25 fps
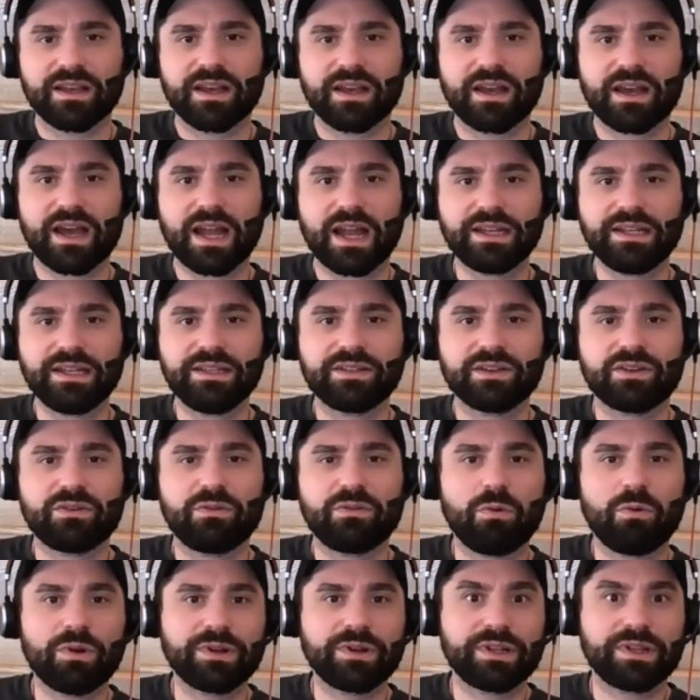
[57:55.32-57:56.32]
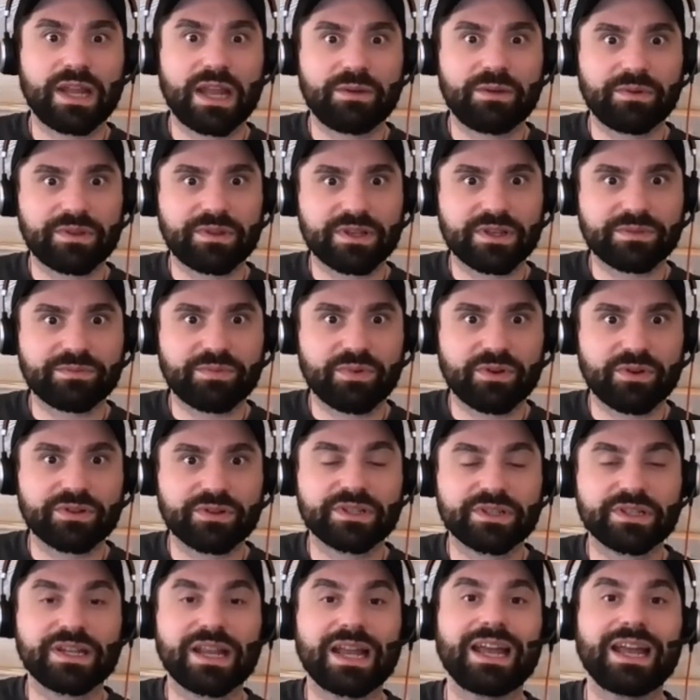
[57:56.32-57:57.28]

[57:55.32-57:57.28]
I need to coordinate with this person.